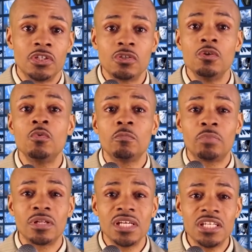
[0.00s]
Two
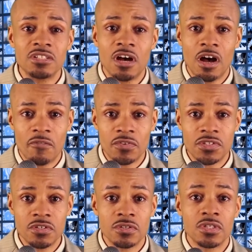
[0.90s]
police
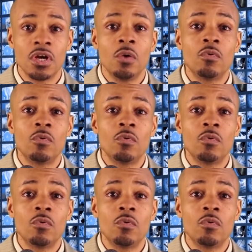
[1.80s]
officers